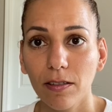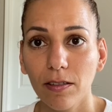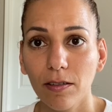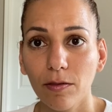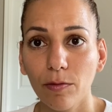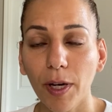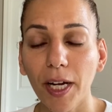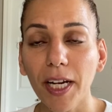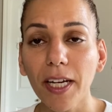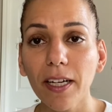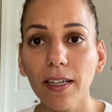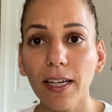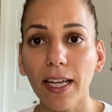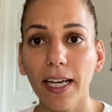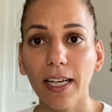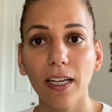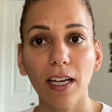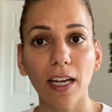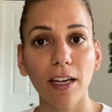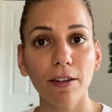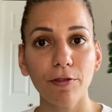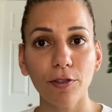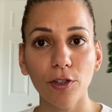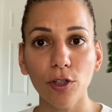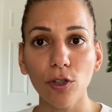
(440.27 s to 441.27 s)
Right? Like
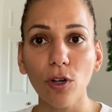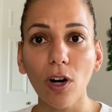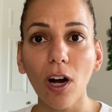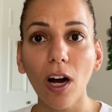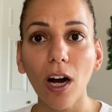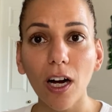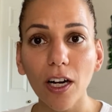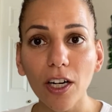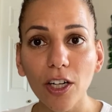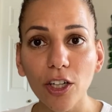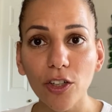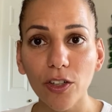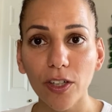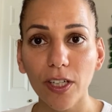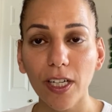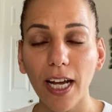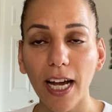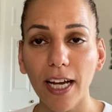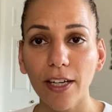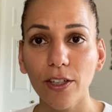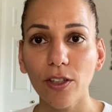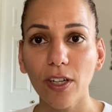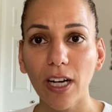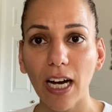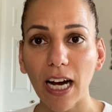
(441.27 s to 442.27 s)
if you're hungry
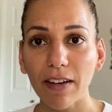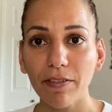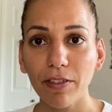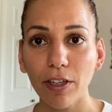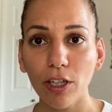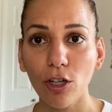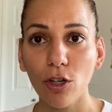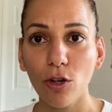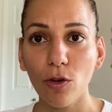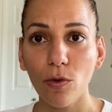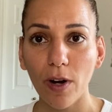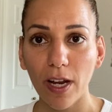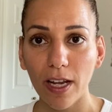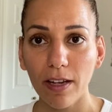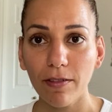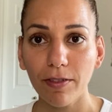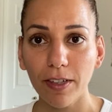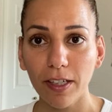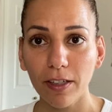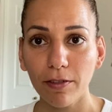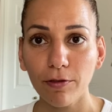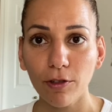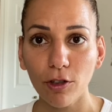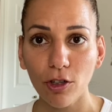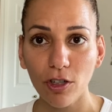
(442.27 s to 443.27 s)
and you have a
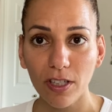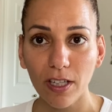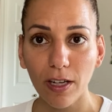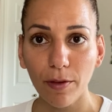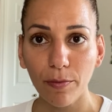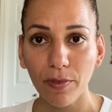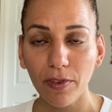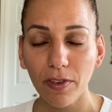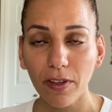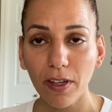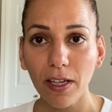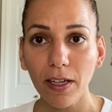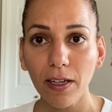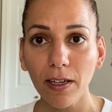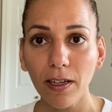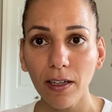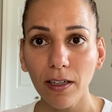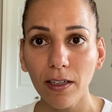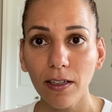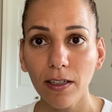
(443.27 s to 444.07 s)
craving for something,